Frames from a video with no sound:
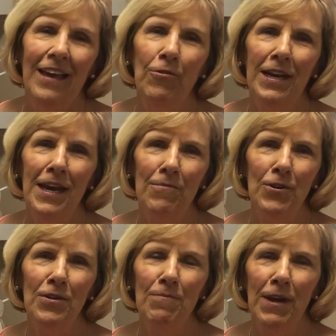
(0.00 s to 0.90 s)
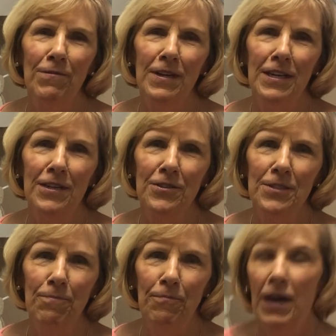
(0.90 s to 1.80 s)
when I'm doing my
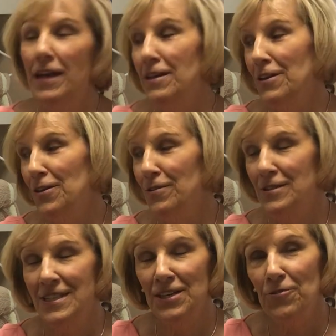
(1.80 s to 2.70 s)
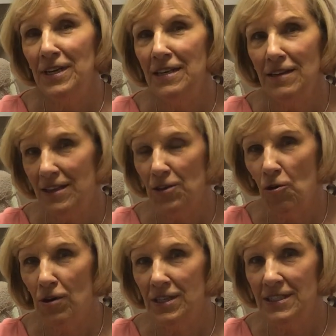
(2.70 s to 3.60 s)
videos. I use the
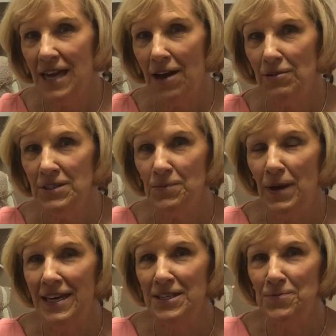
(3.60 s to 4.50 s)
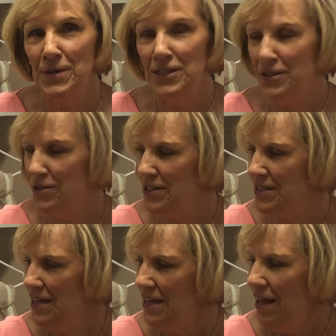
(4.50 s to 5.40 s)
coral towels. My husband
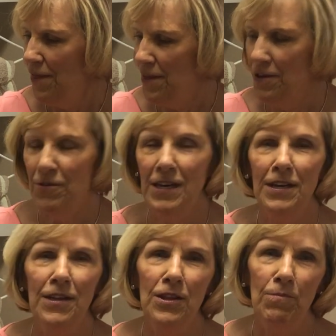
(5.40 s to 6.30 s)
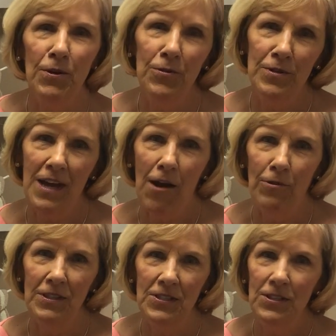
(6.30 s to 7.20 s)
uses the green and the blue
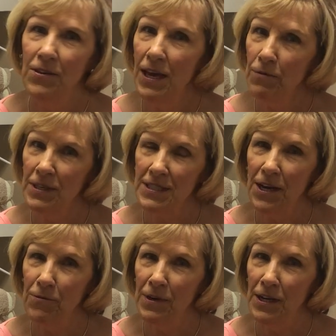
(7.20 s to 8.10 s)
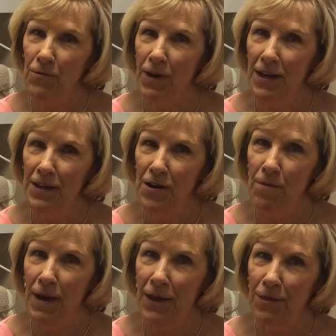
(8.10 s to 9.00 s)
towels. So that works out really well in our
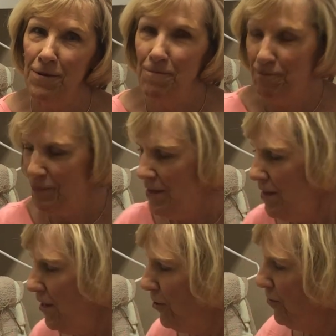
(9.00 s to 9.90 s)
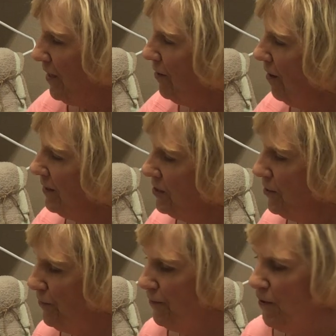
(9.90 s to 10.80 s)
bathroom. You can
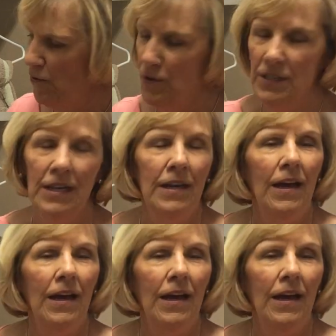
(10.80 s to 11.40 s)
also fold